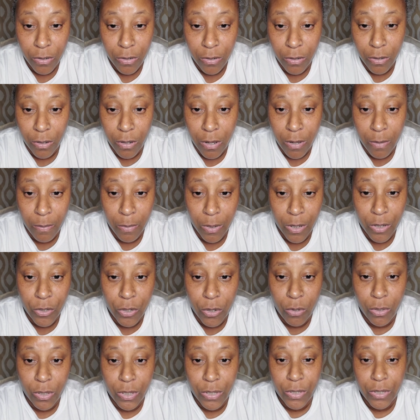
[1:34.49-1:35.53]

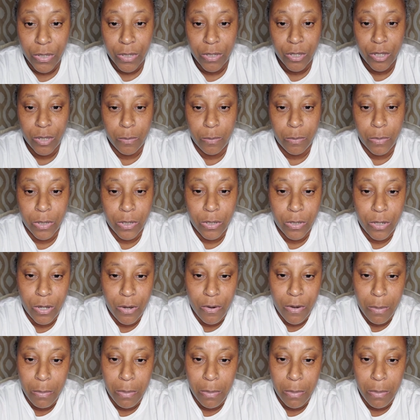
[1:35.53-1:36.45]
condolence, Miss Cherry